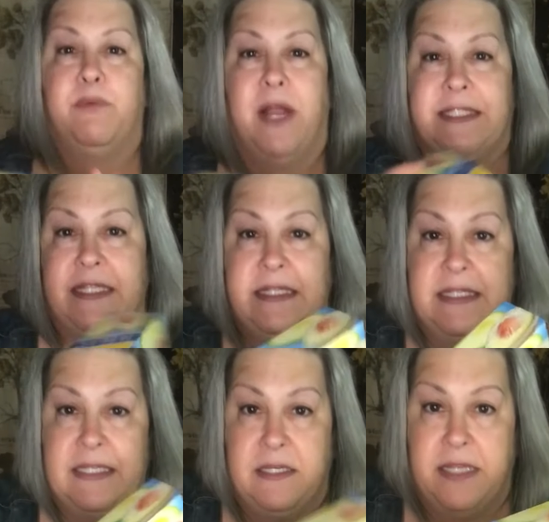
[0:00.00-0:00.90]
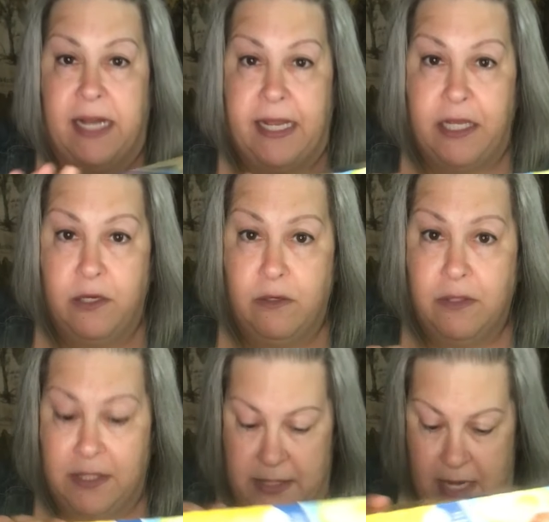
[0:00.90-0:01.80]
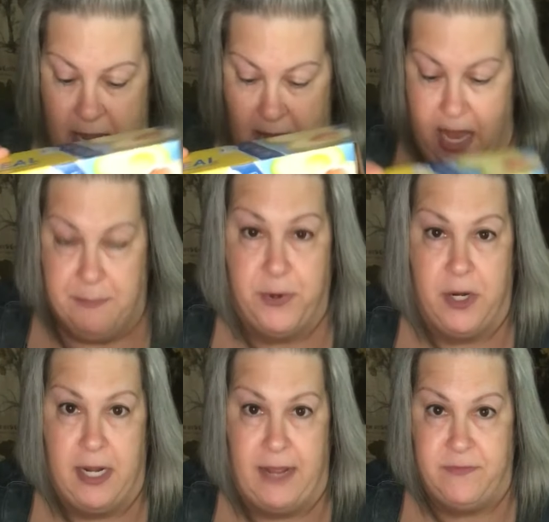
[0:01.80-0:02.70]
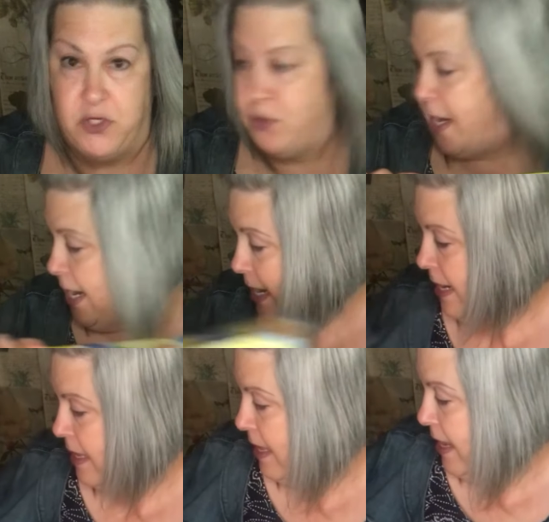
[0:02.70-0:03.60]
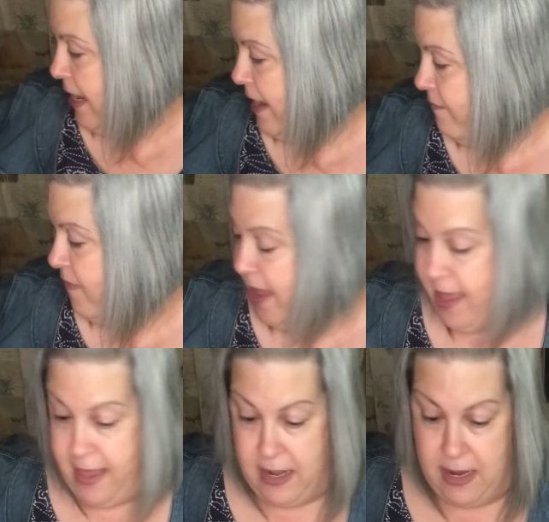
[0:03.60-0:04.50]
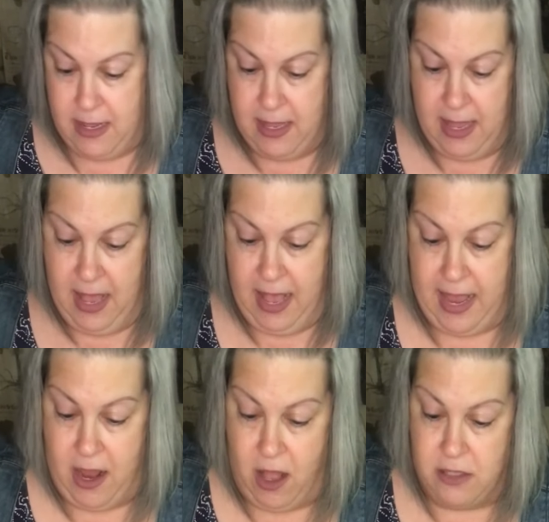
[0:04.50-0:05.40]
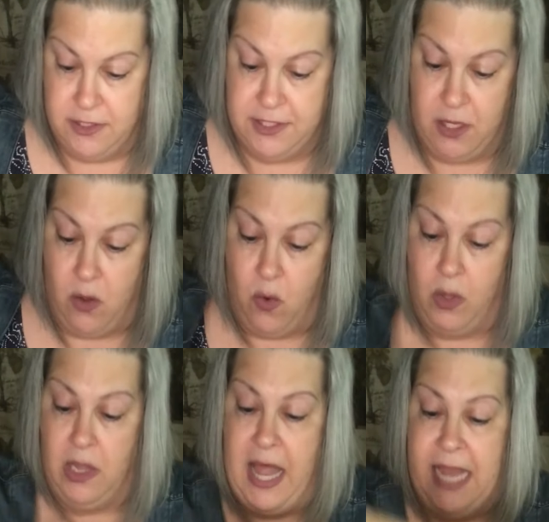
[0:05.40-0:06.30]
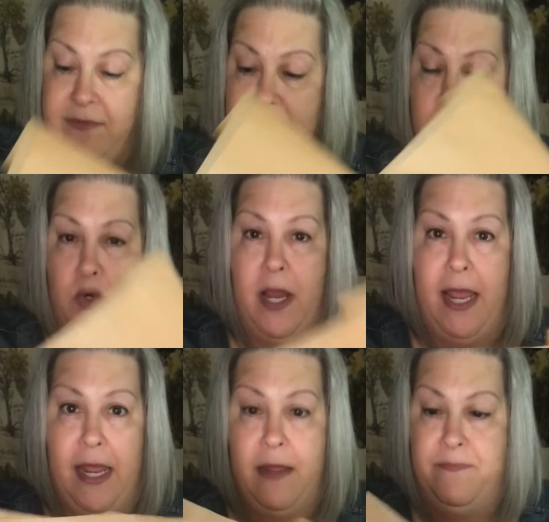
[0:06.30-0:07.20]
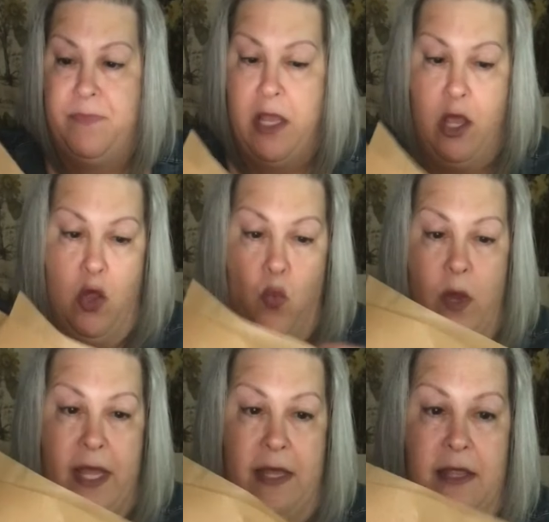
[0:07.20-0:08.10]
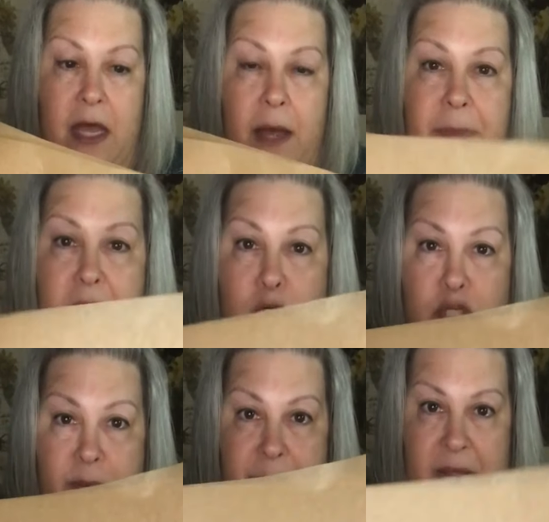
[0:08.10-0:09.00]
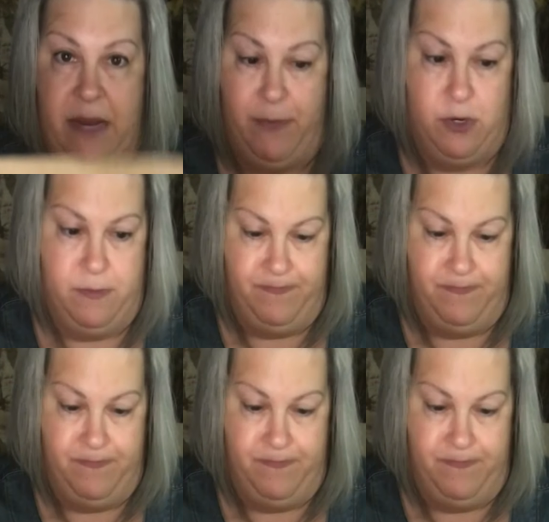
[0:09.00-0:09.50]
press and seal that I use. I put it on the tray and then I also line the tray with parchment paper.